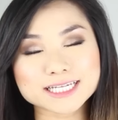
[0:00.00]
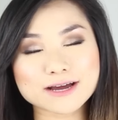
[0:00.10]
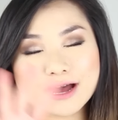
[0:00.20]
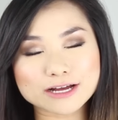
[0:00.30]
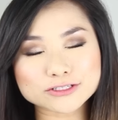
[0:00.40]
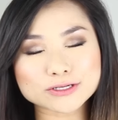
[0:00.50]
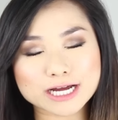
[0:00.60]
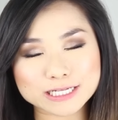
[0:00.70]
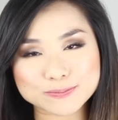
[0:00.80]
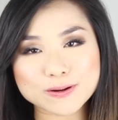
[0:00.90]
Now as you
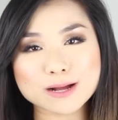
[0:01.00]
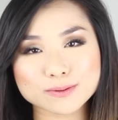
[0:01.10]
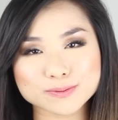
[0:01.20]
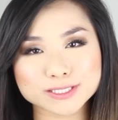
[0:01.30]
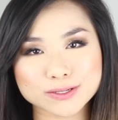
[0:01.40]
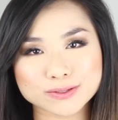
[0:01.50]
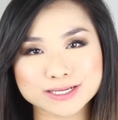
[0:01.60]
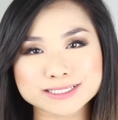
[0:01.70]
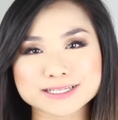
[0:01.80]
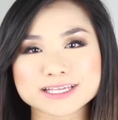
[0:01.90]
guys probably
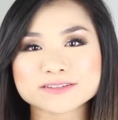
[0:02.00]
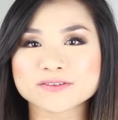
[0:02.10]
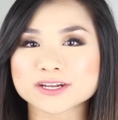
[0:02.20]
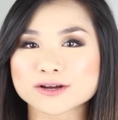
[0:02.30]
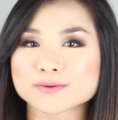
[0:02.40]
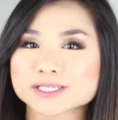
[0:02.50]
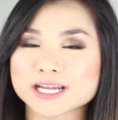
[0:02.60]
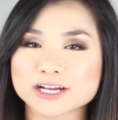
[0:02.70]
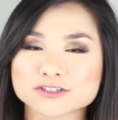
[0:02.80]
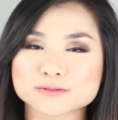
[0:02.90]
noticed, this video was an
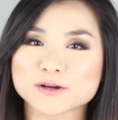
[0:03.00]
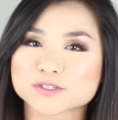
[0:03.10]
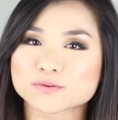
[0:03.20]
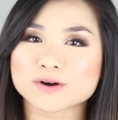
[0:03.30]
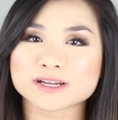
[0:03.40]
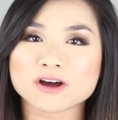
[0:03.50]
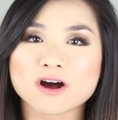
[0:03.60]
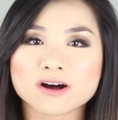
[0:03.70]
extra special one.